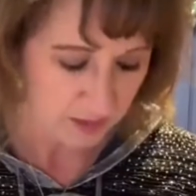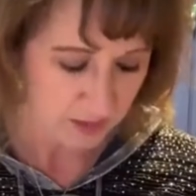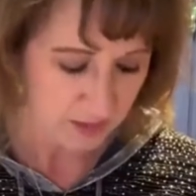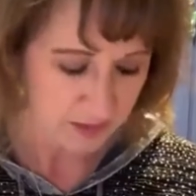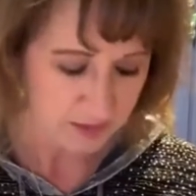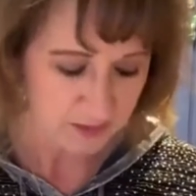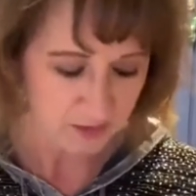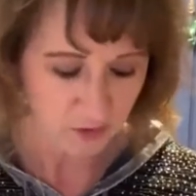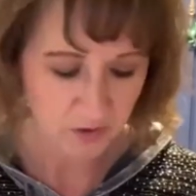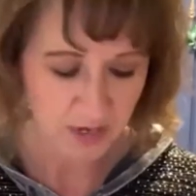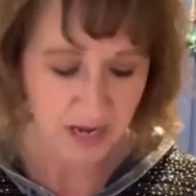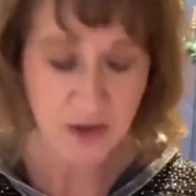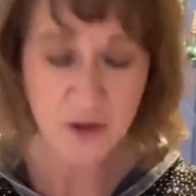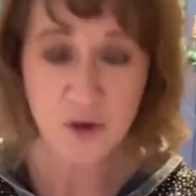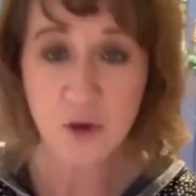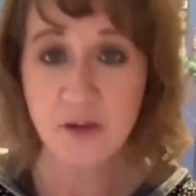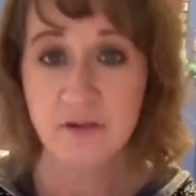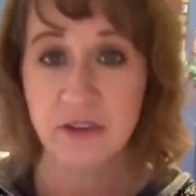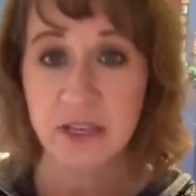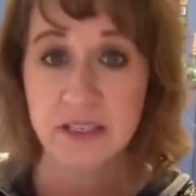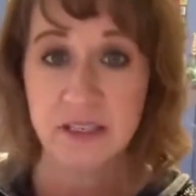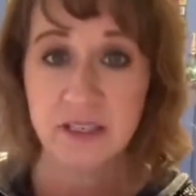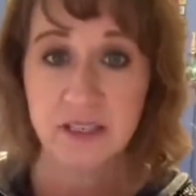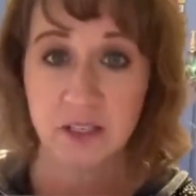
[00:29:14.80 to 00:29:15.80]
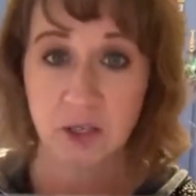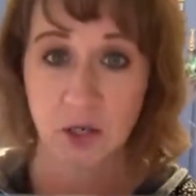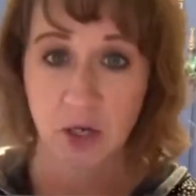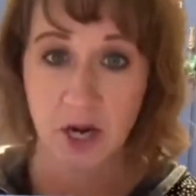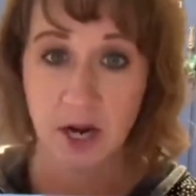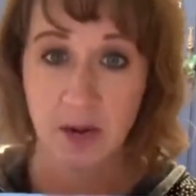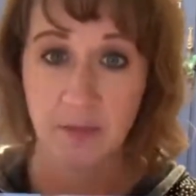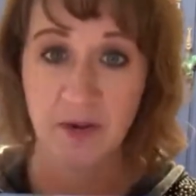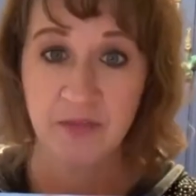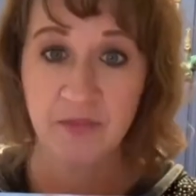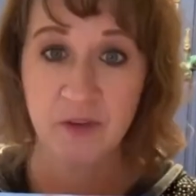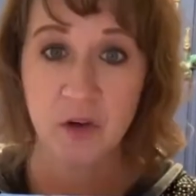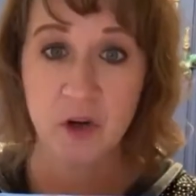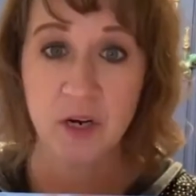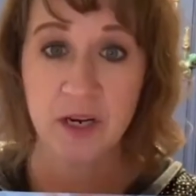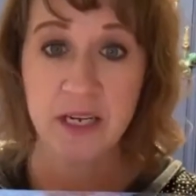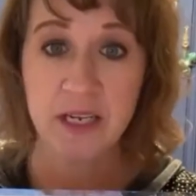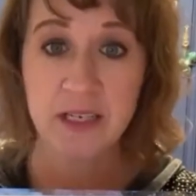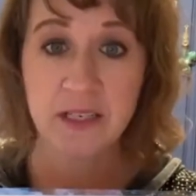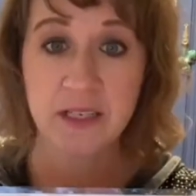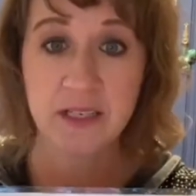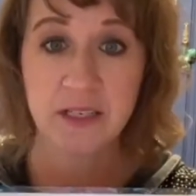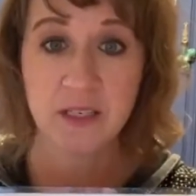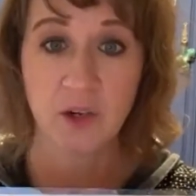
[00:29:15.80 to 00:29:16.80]
So now you have Instagram. If you're on
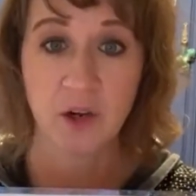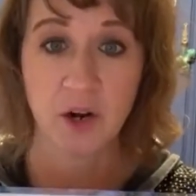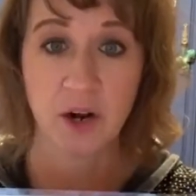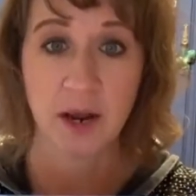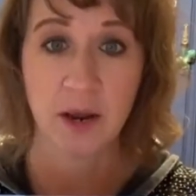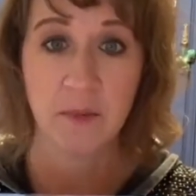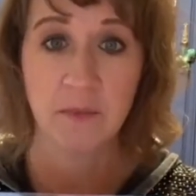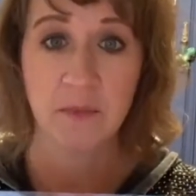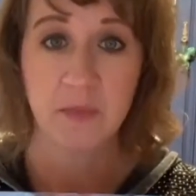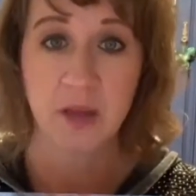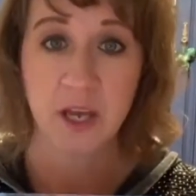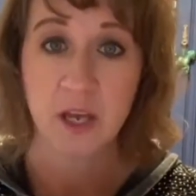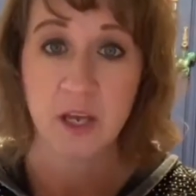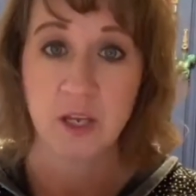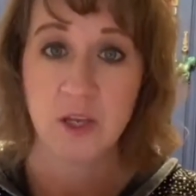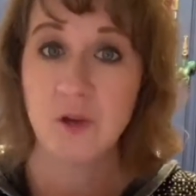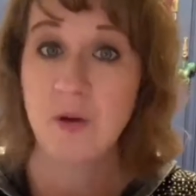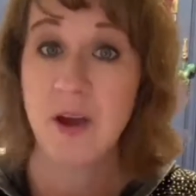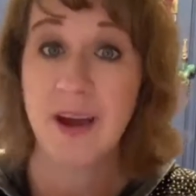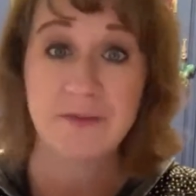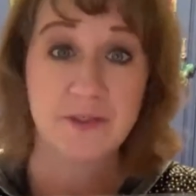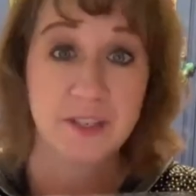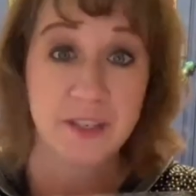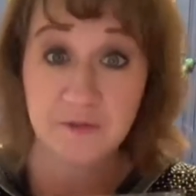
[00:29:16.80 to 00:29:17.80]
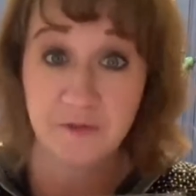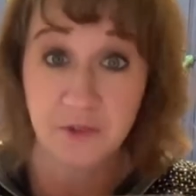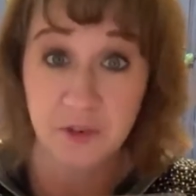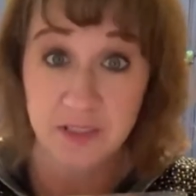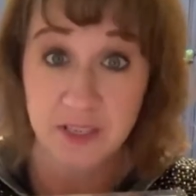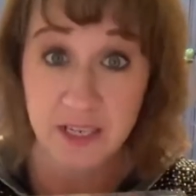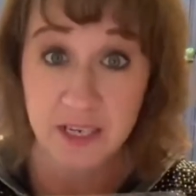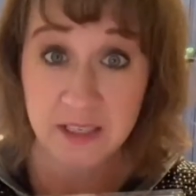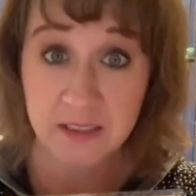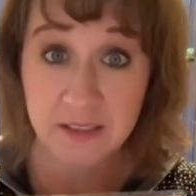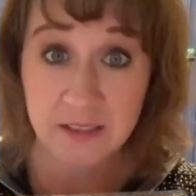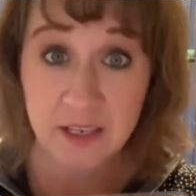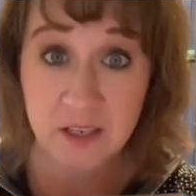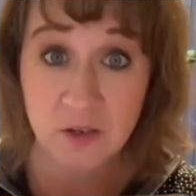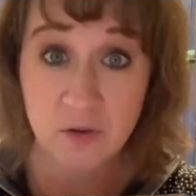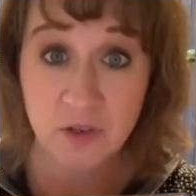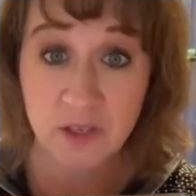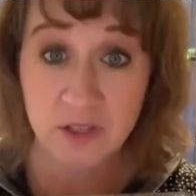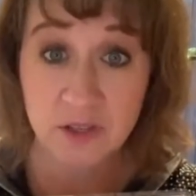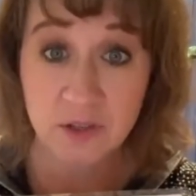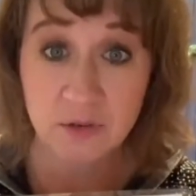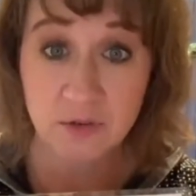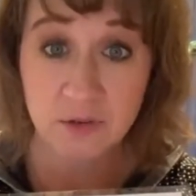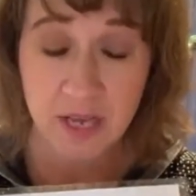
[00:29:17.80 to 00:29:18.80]
Instagram, you have different things that you
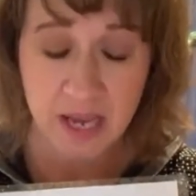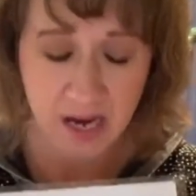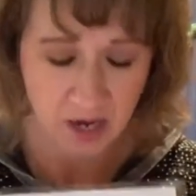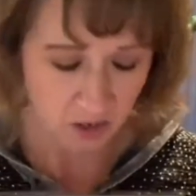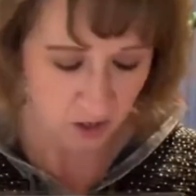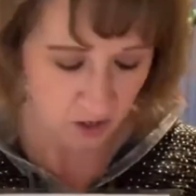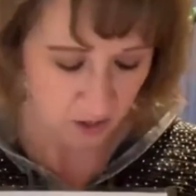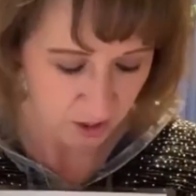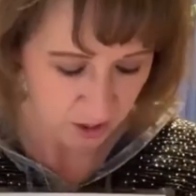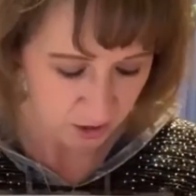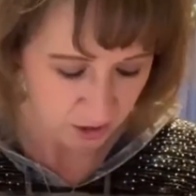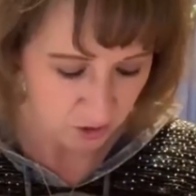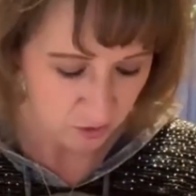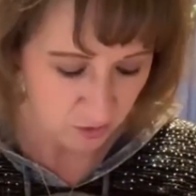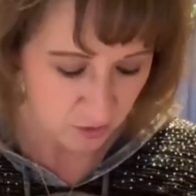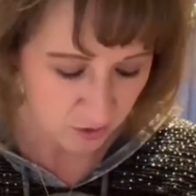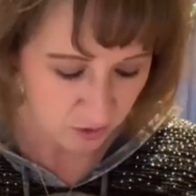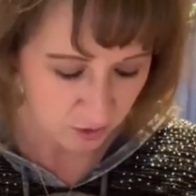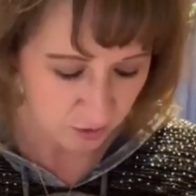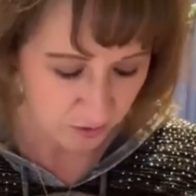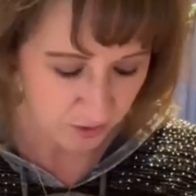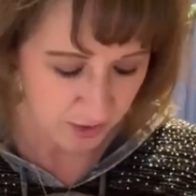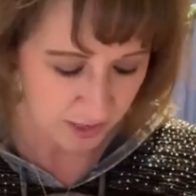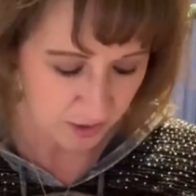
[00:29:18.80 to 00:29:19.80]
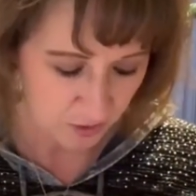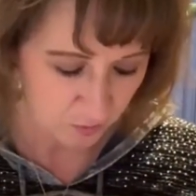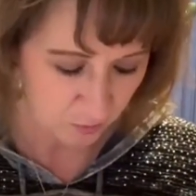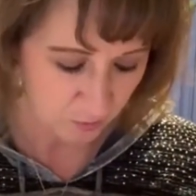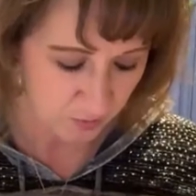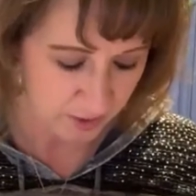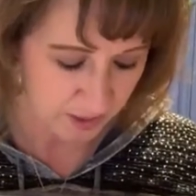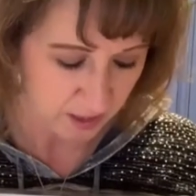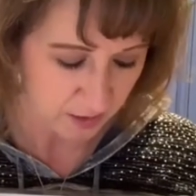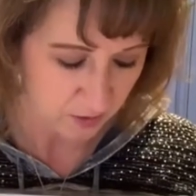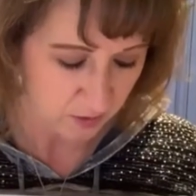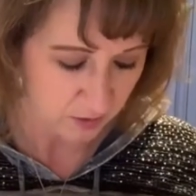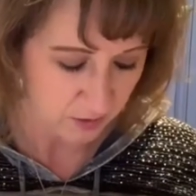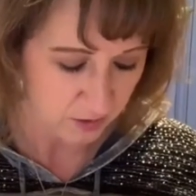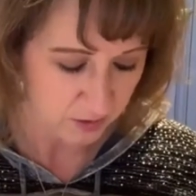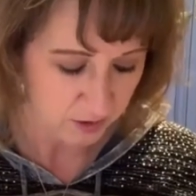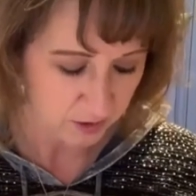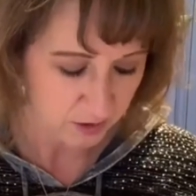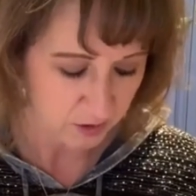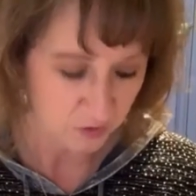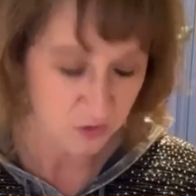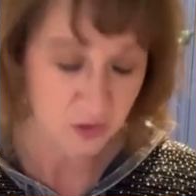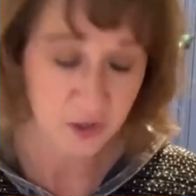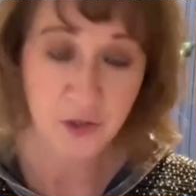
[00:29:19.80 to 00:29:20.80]
can do there. You can create a reel,
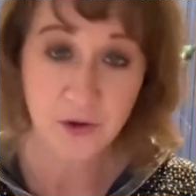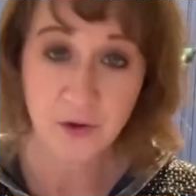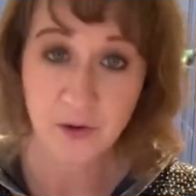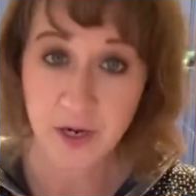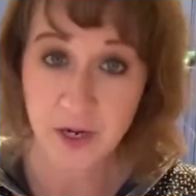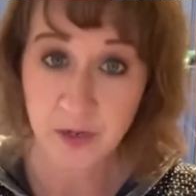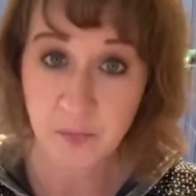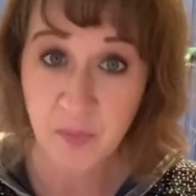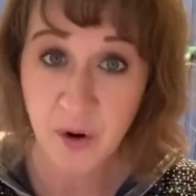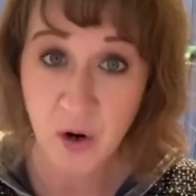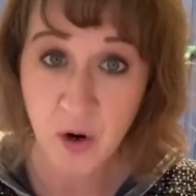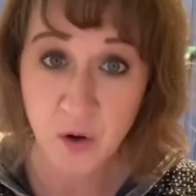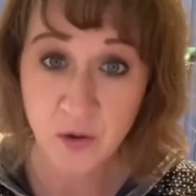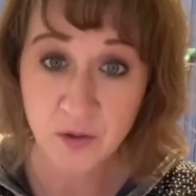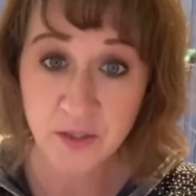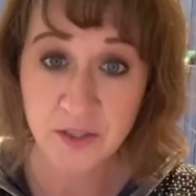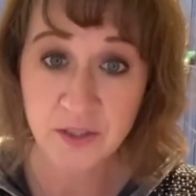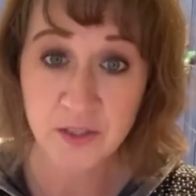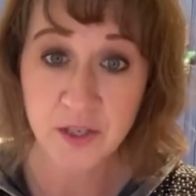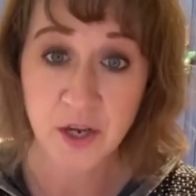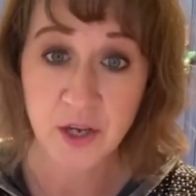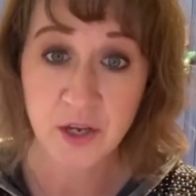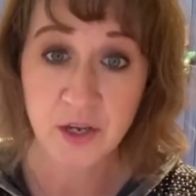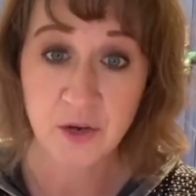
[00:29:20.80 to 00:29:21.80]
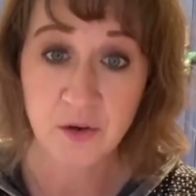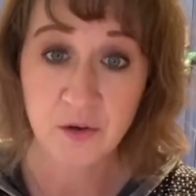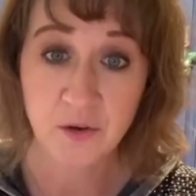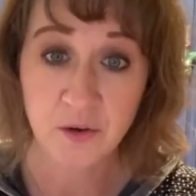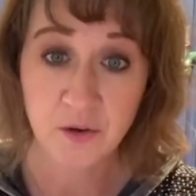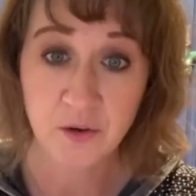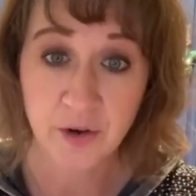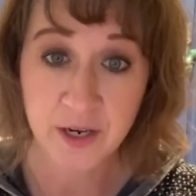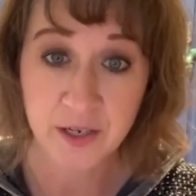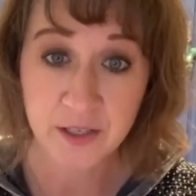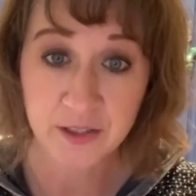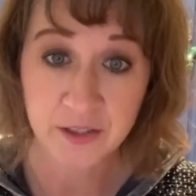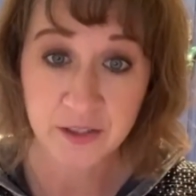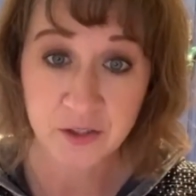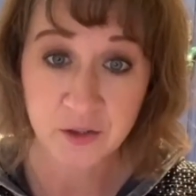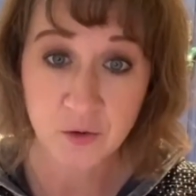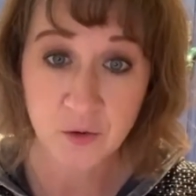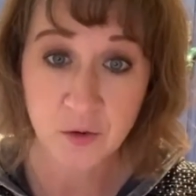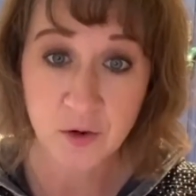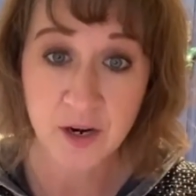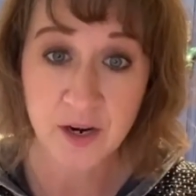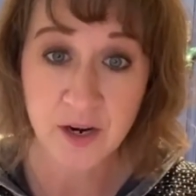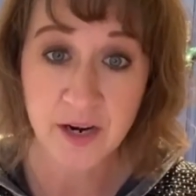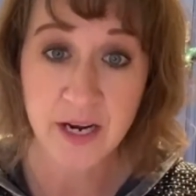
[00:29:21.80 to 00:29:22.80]
you can create a post, you can create a
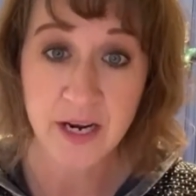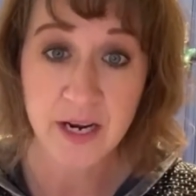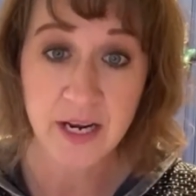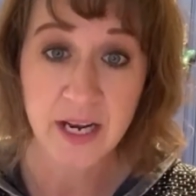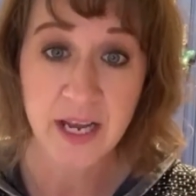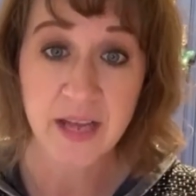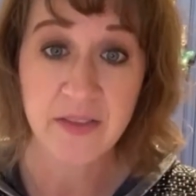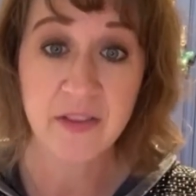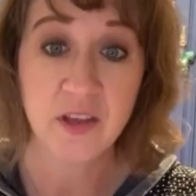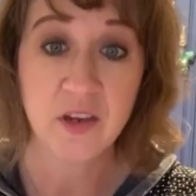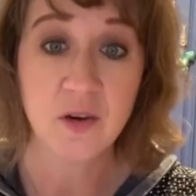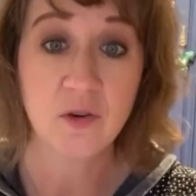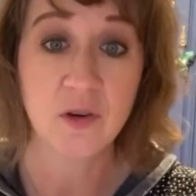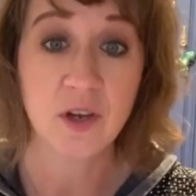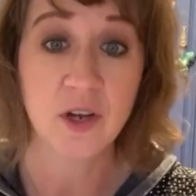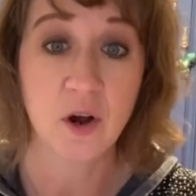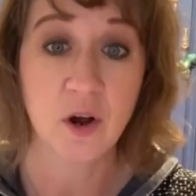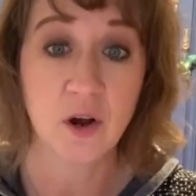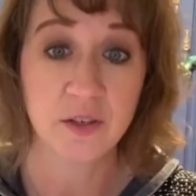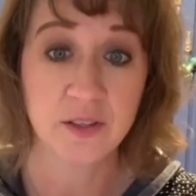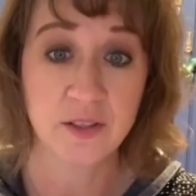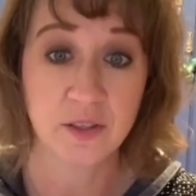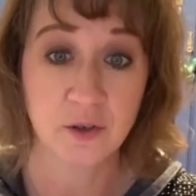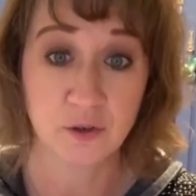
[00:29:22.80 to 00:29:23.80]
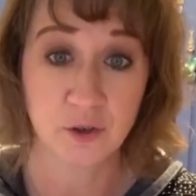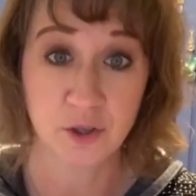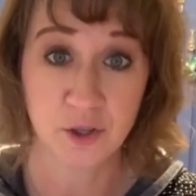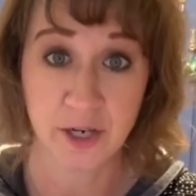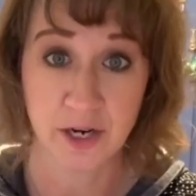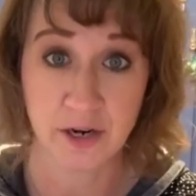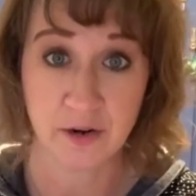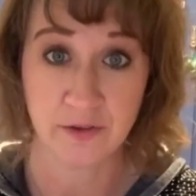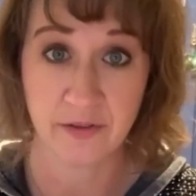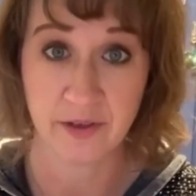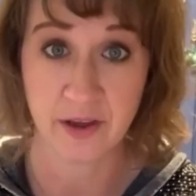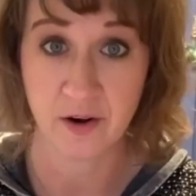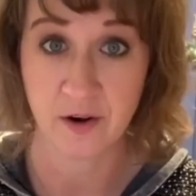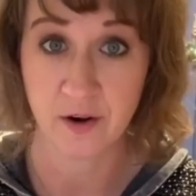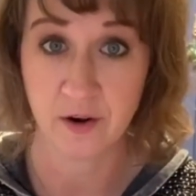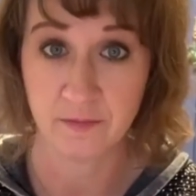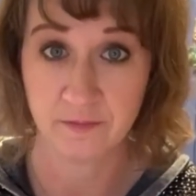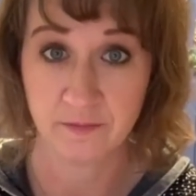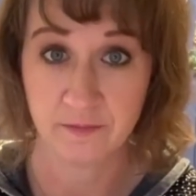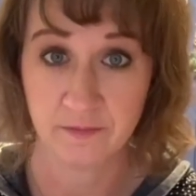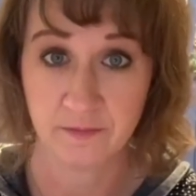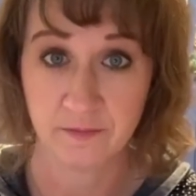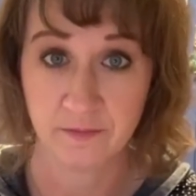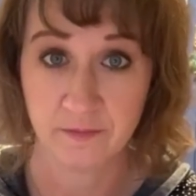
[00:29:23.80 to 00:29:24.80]
story, and then you can also share there.
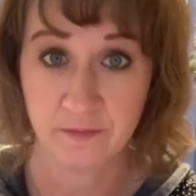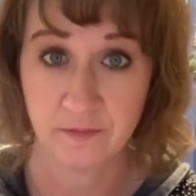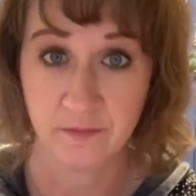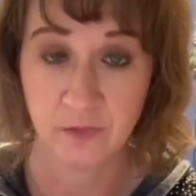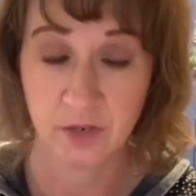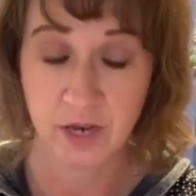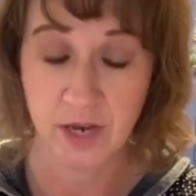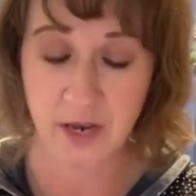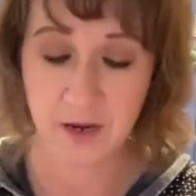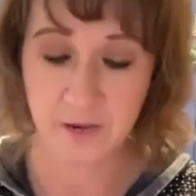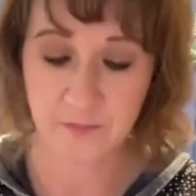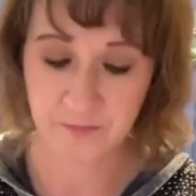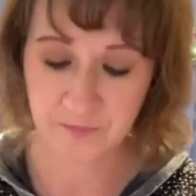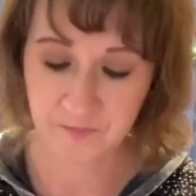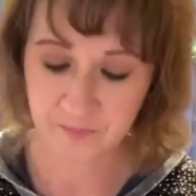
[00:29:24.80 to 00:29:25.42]
Okay.